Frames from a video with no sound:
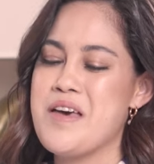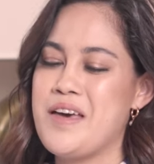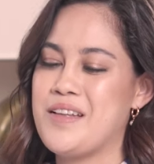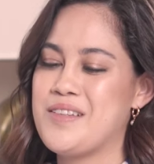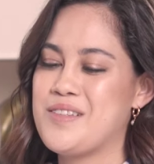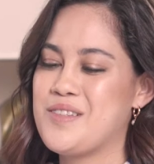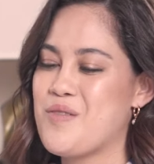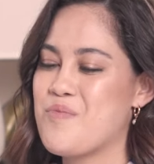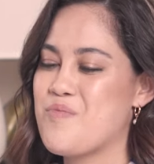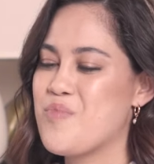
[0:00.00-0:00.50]

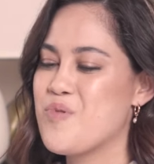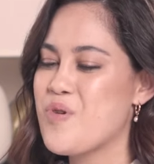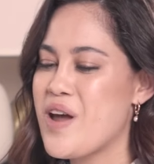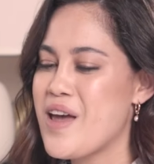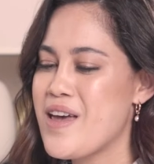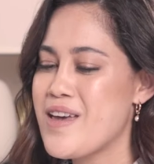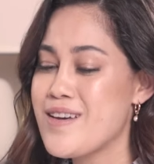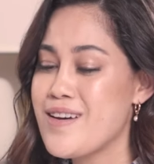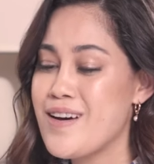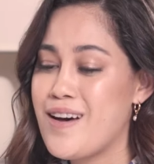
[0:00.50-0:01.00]
it's a
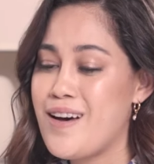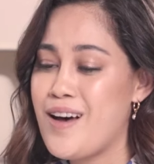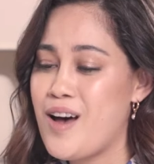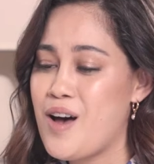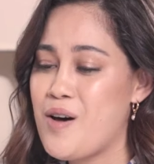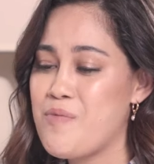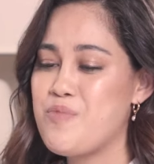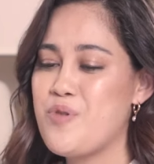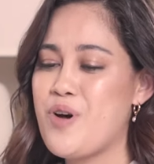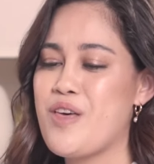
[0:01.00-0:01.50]

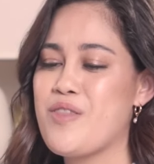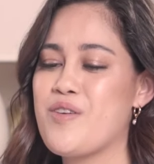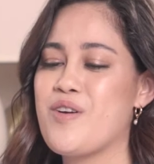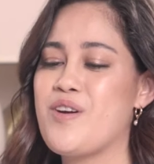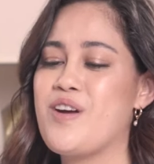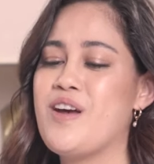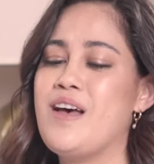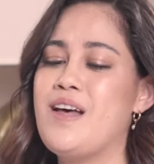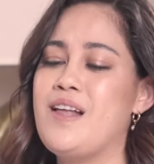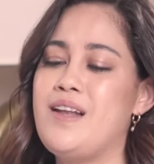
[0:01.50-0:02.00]
breakup,
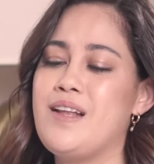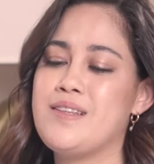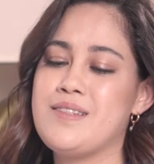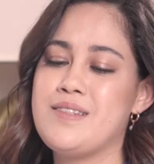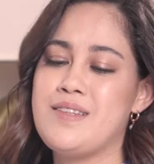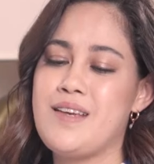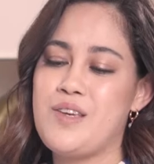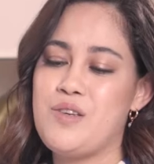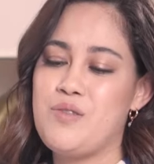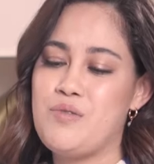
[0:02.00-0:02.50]
whether
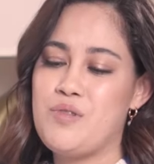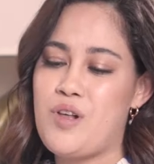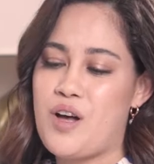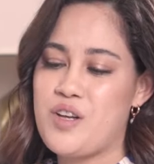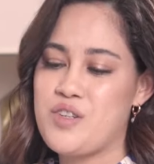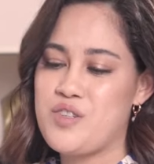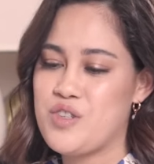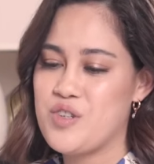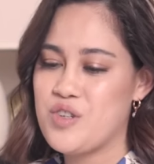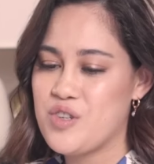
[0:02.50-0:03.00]
let's say you
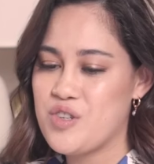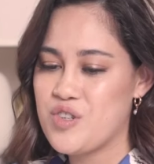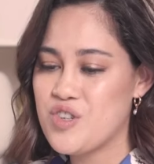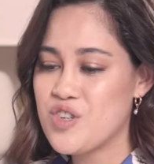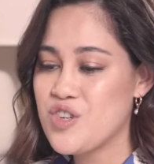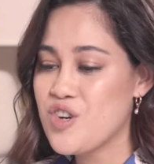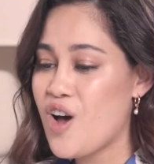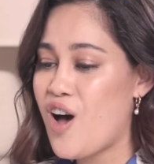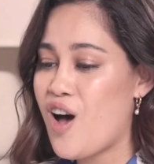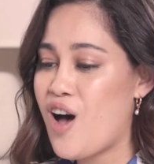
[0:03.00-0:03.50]
lost your
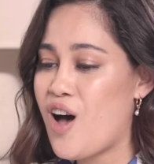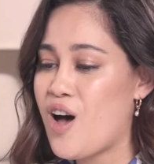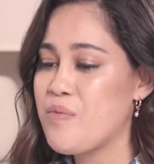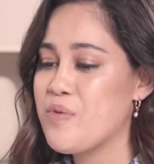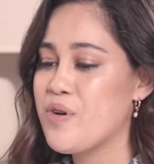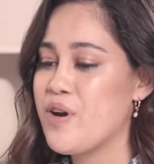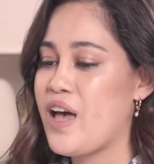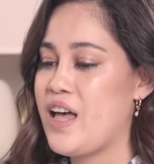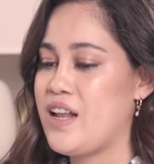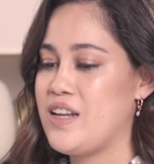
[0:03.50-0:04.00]

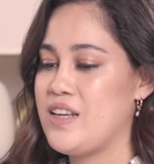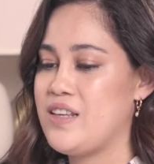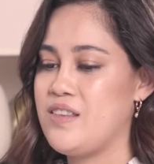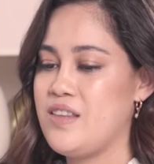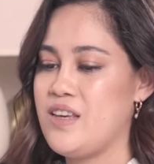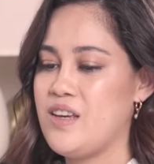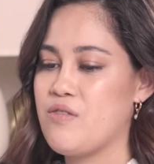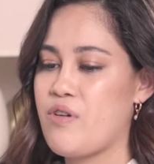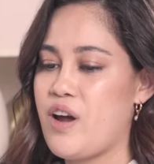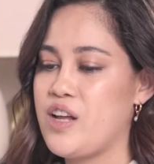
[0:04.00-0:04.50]
job or
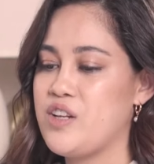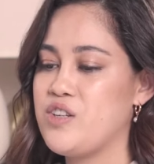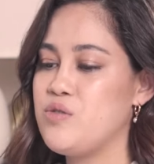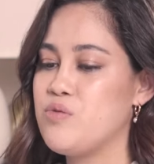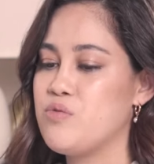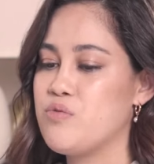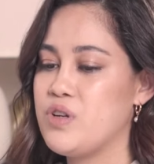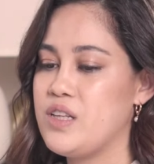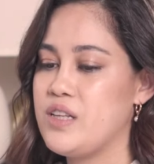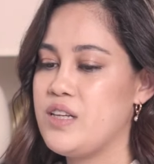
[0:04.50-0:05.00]
anything, right,
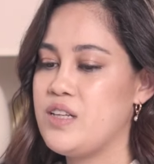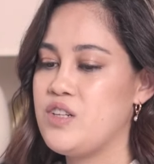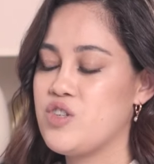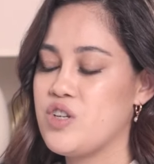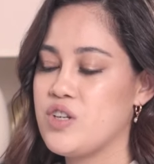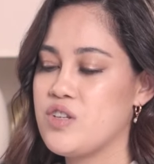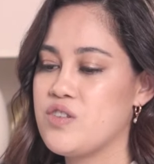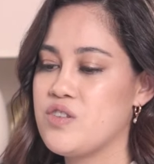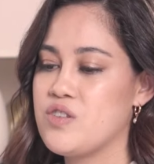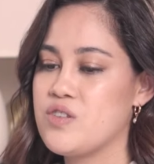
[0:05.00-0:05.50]
you really
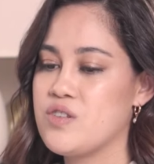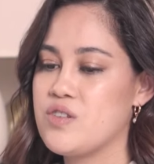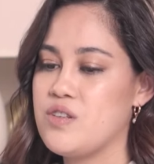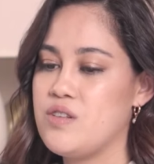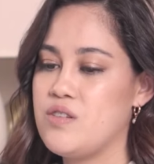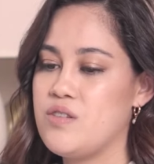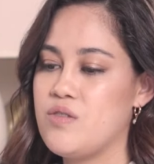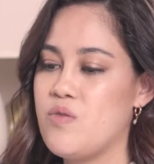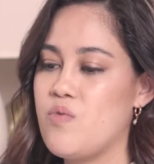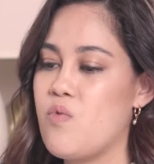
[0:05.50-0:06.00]
just
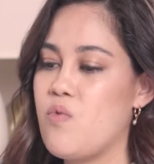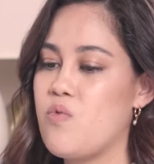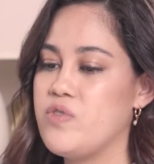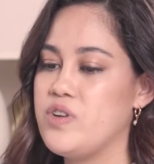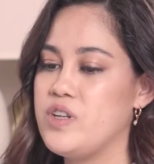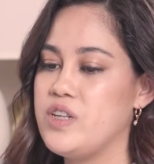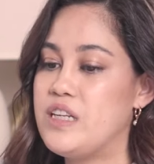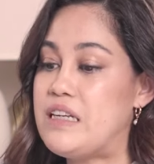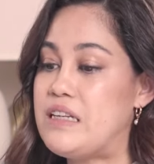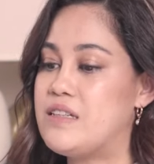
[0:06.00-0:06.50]

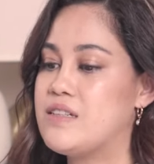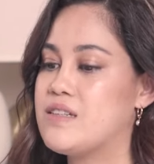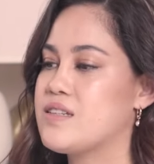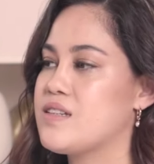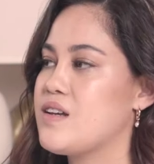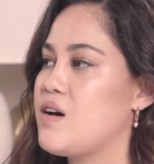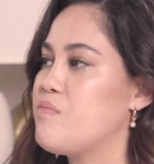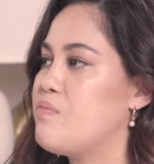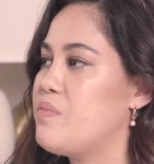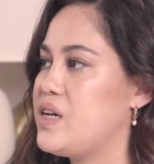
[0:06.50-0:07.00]
need
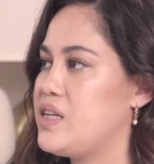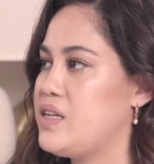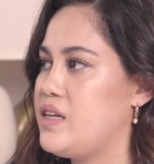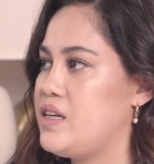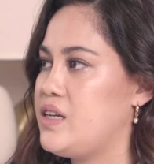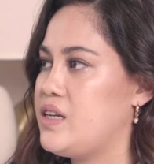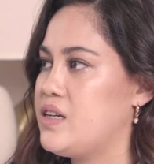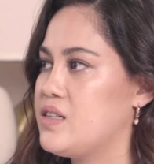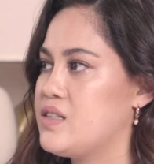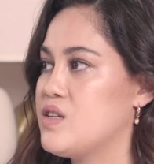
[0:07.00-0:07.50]

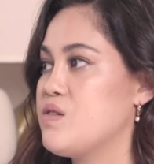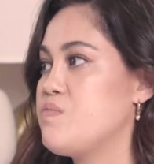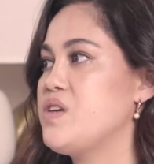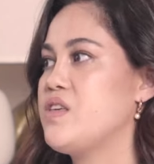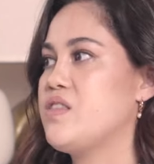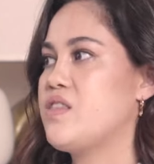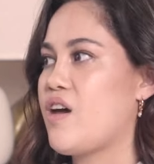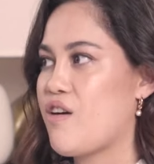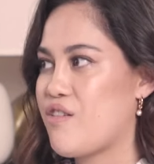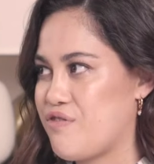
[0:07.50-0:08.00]
somebody to
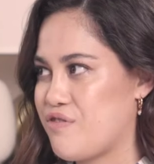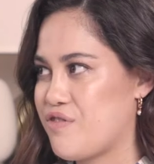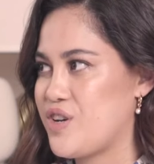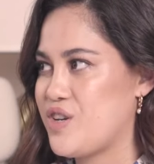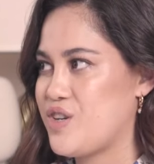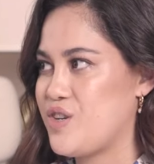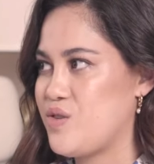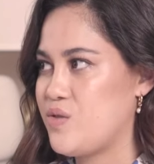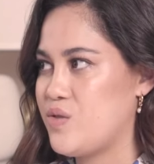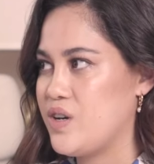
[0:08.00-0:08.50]
be there for
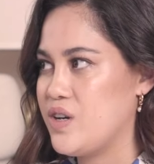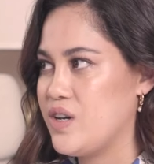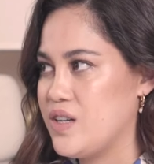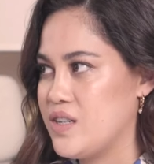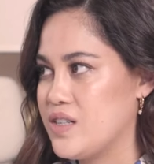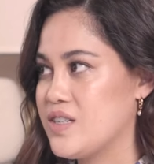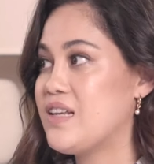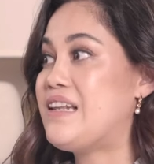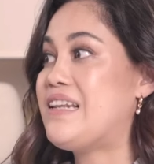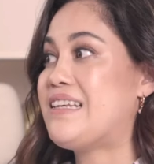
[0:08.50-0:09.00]
you,
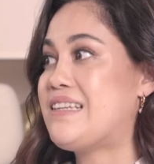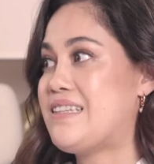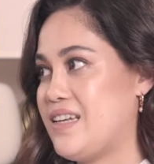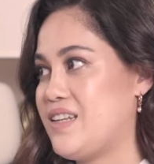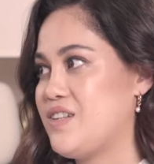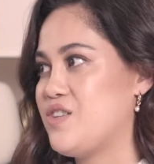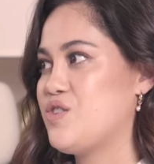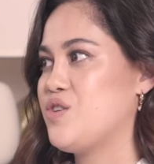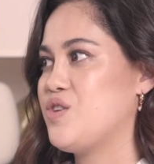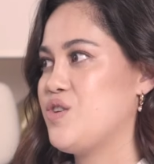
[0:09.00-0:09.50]
to
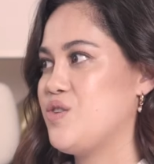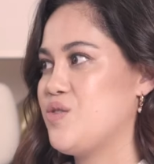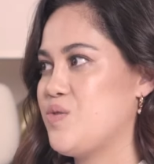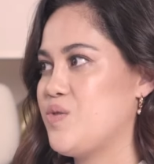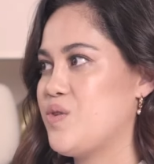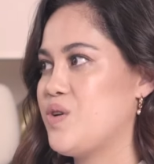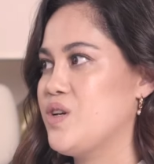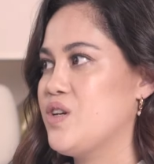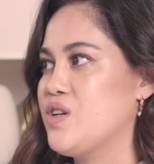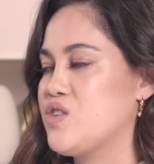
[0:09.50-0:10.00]
listen to
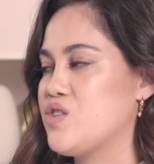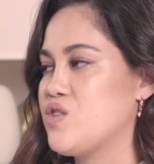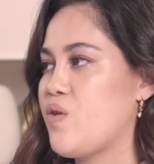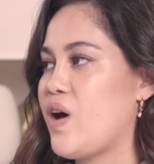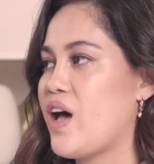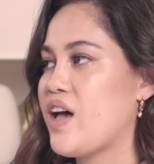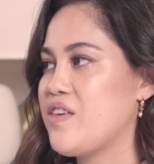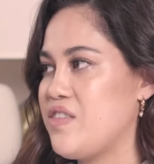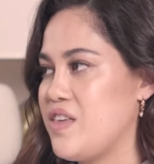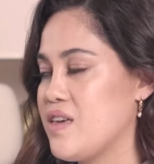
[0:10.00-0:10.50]
you.
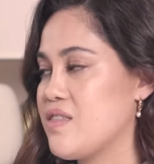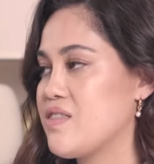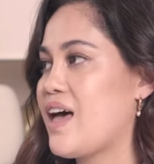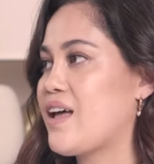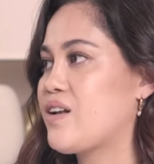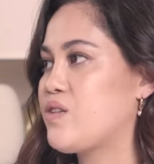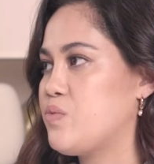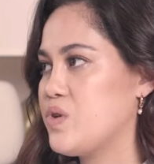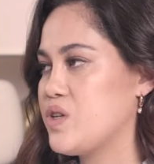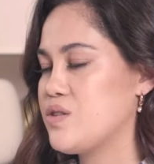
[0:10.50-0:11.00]
So I think
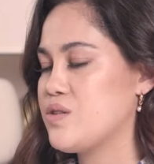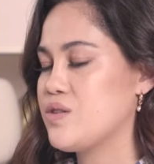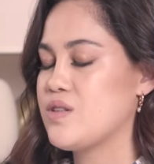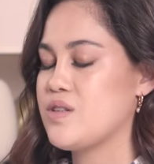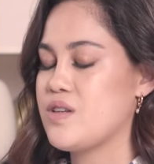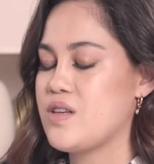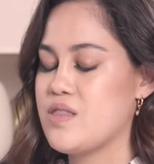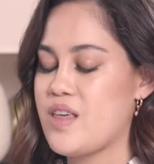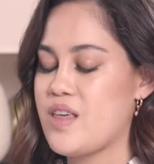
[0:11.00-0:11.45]
that was